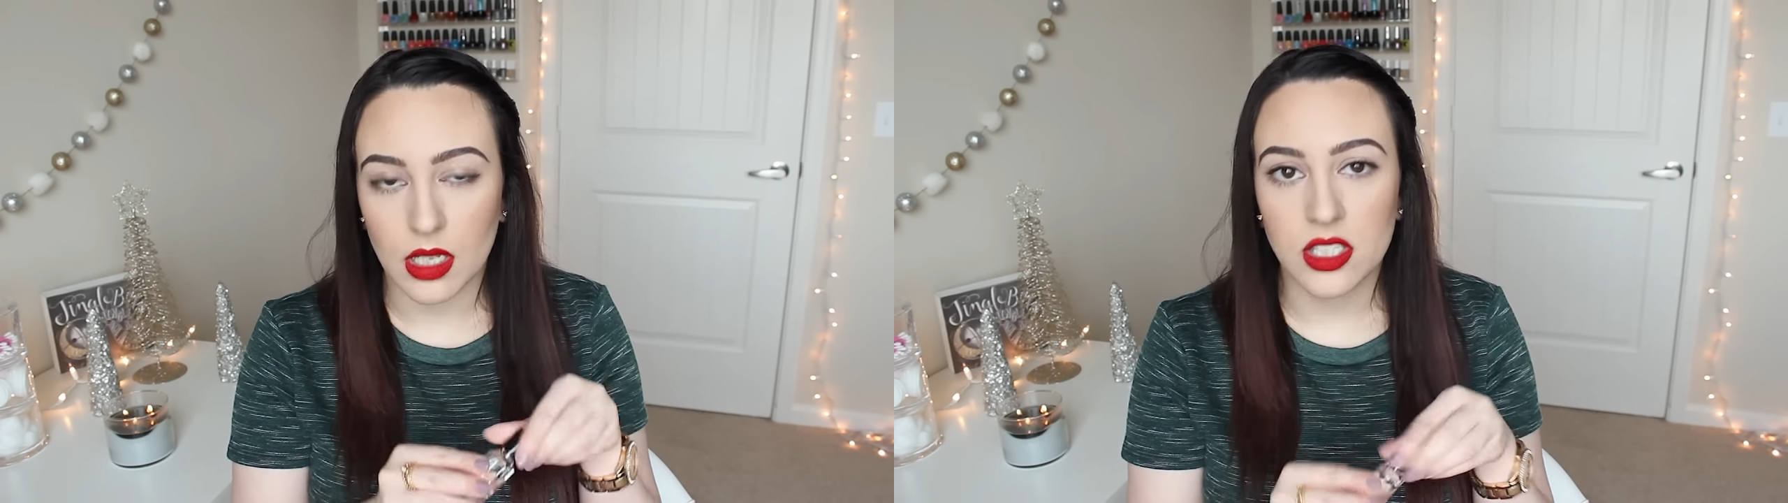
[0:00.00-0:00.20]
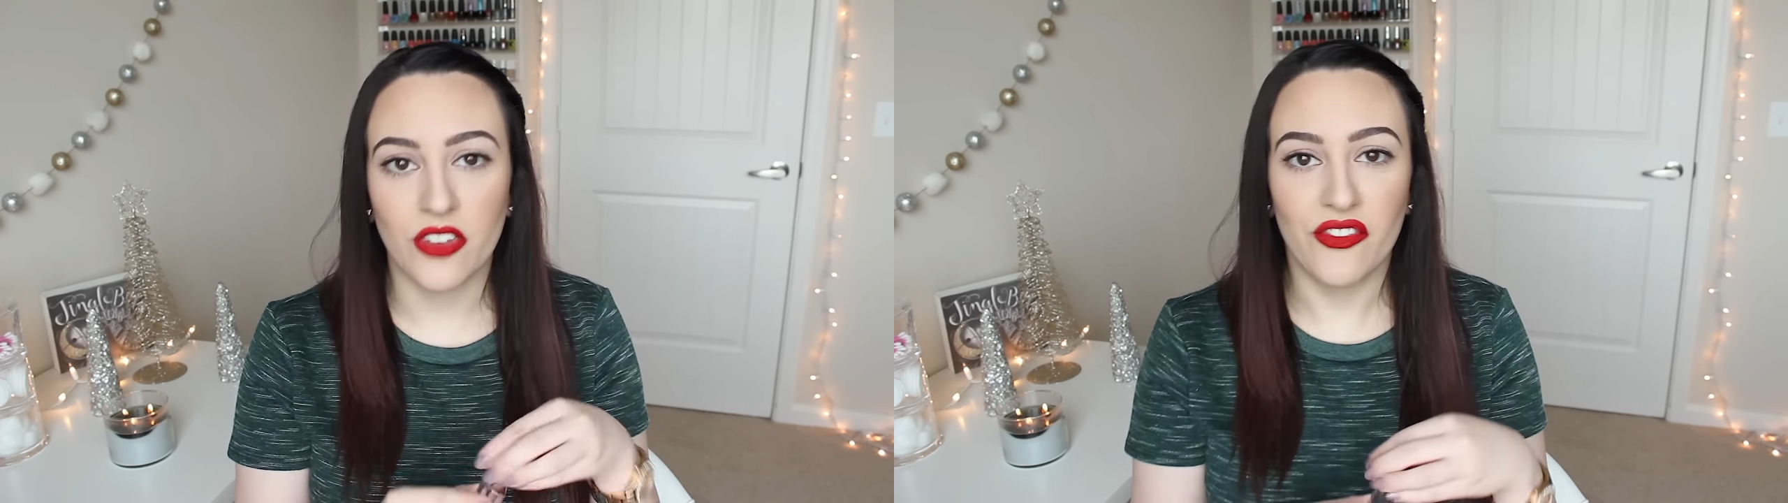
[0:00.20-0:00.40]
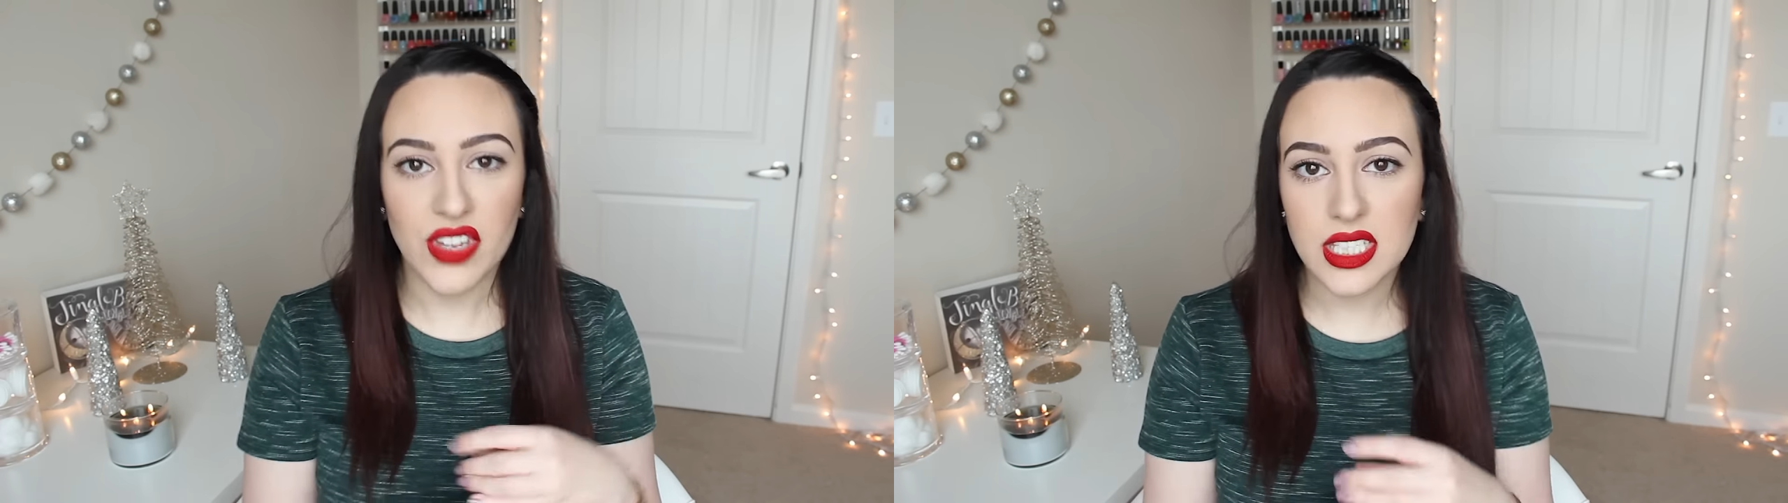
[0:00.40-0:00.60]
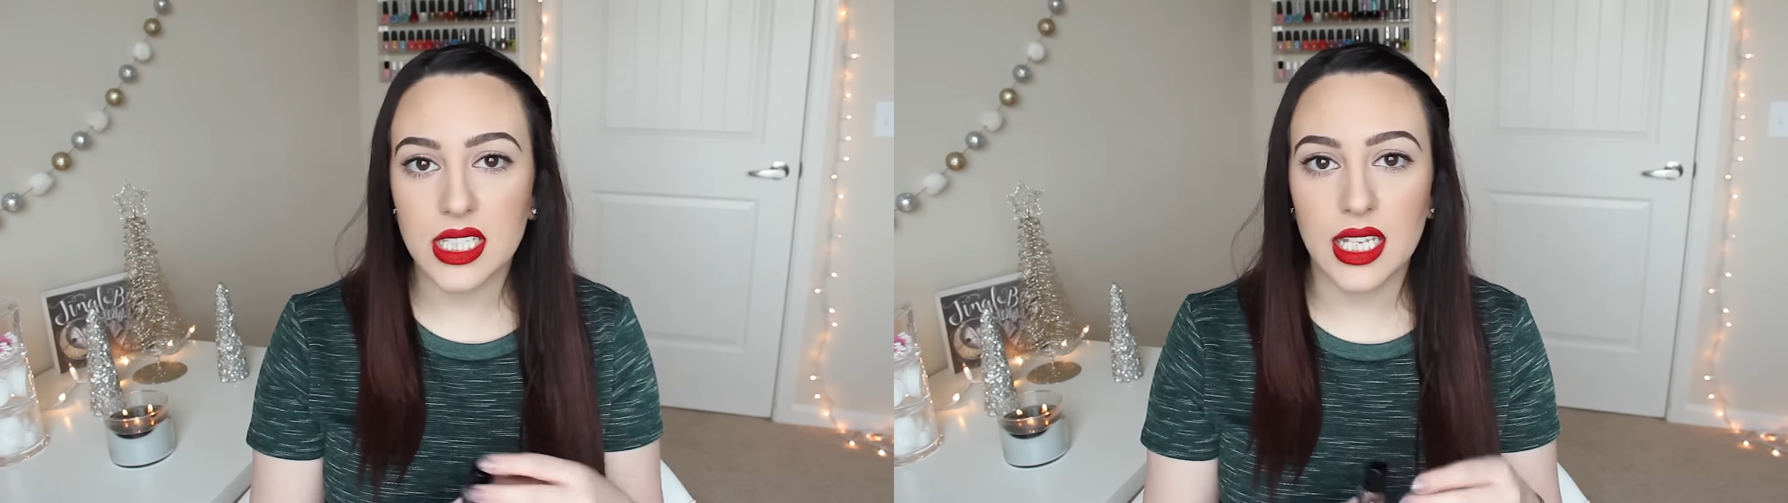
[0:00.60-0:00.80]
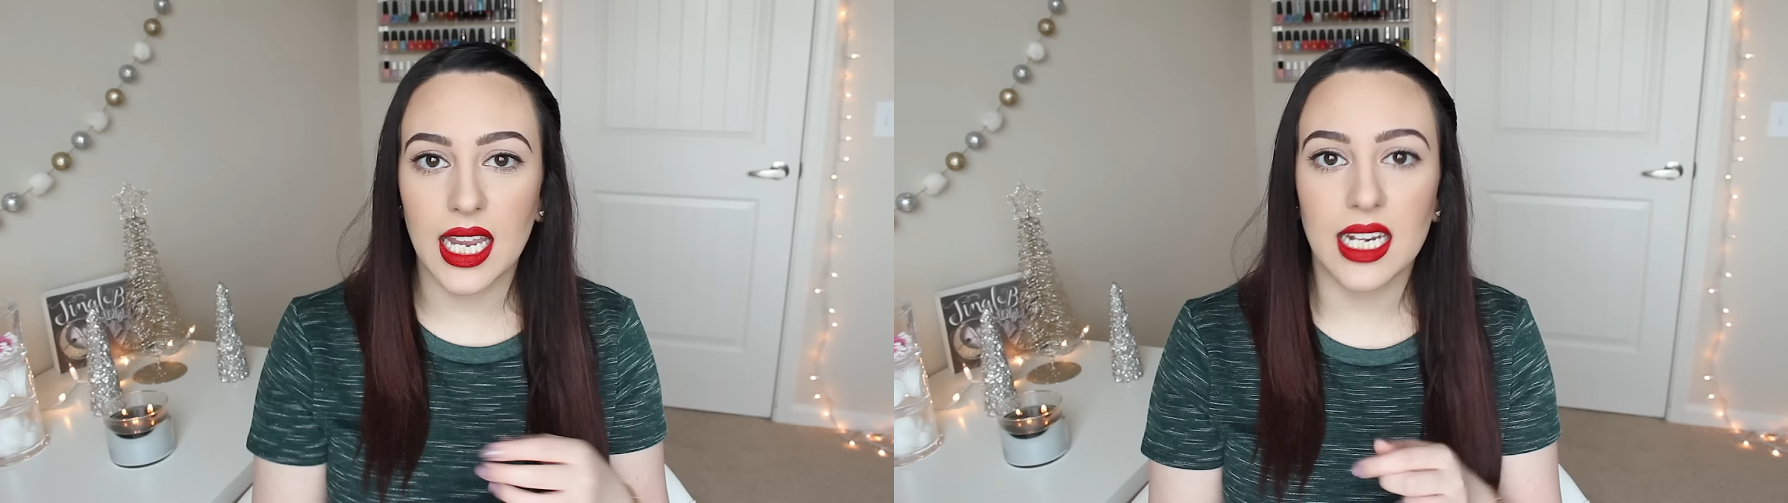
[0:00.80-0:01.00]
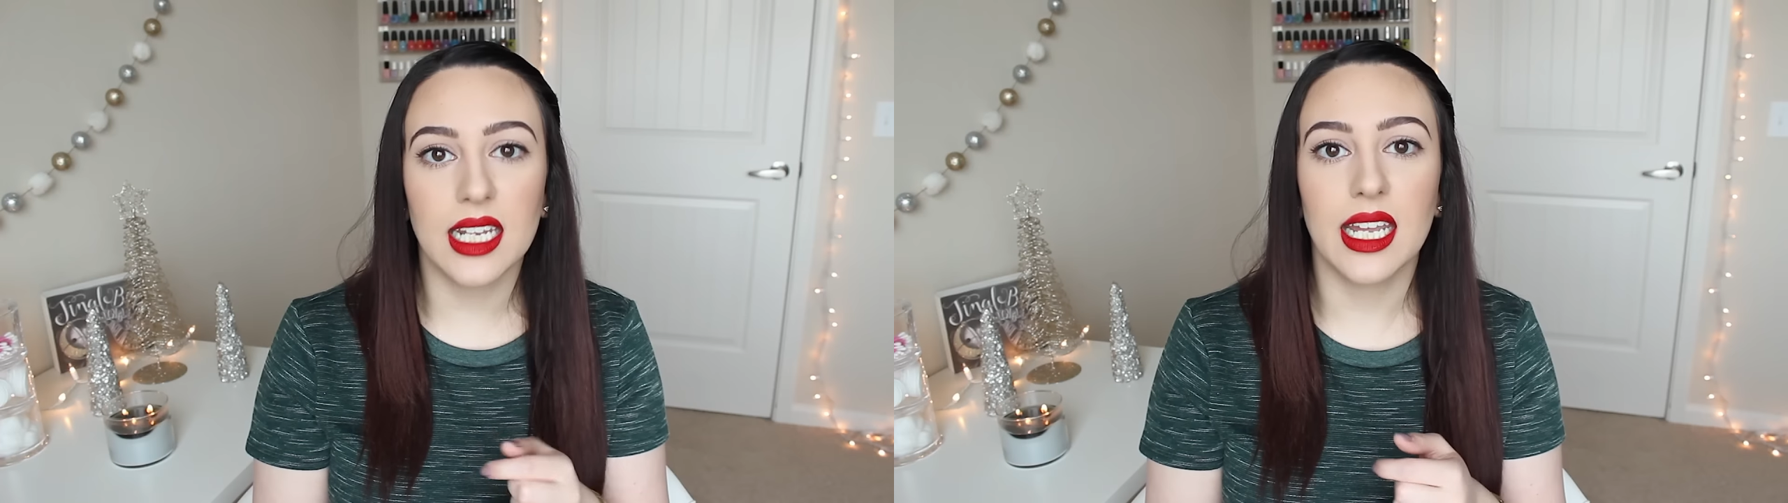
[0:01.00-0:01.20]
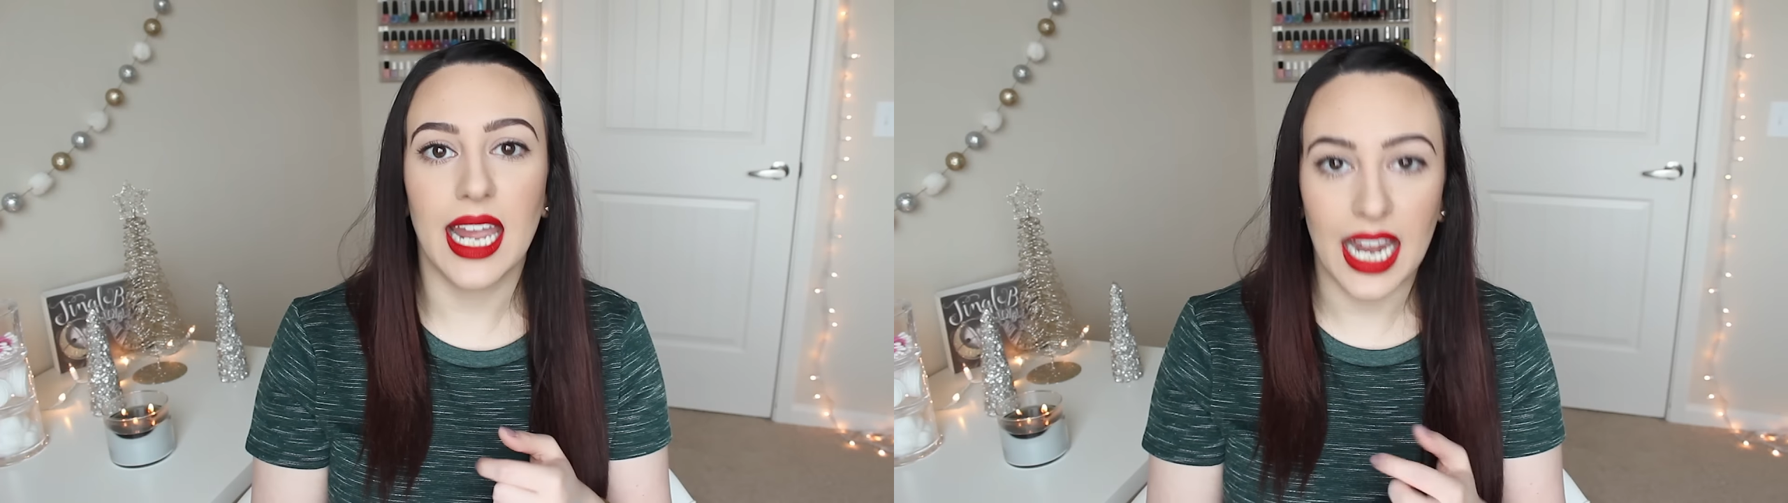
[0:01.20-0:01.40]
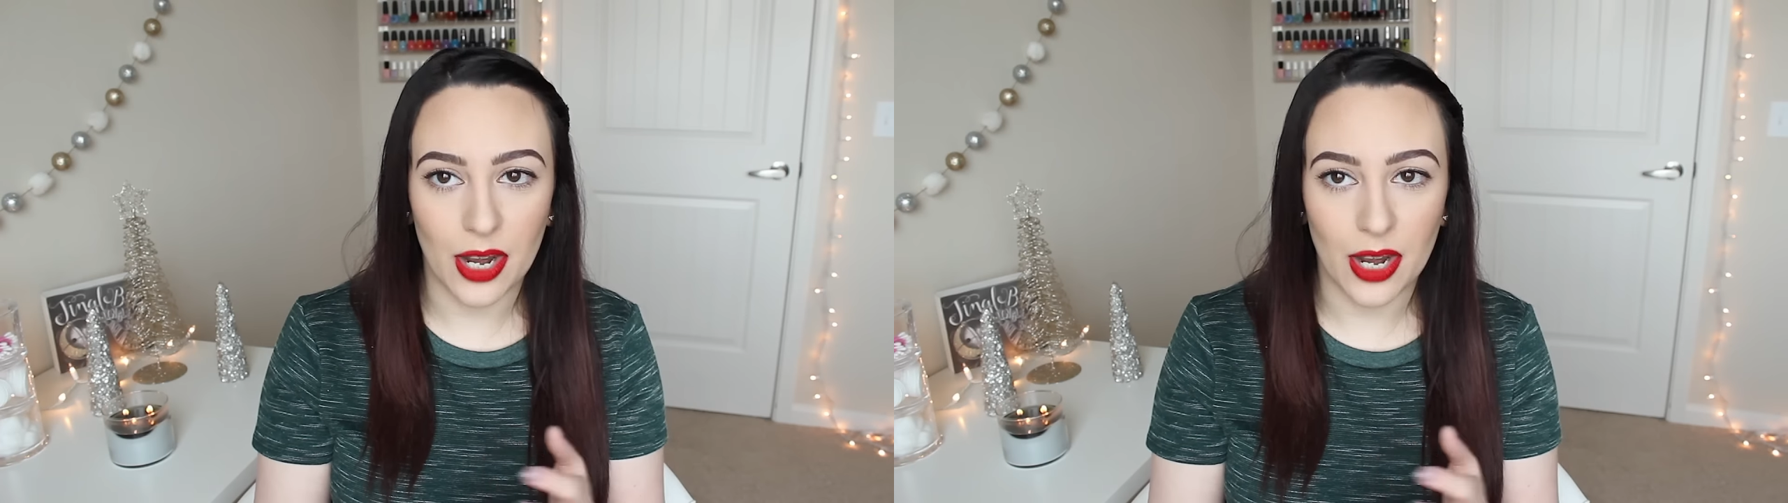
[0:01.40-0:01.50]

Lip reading: sophisticated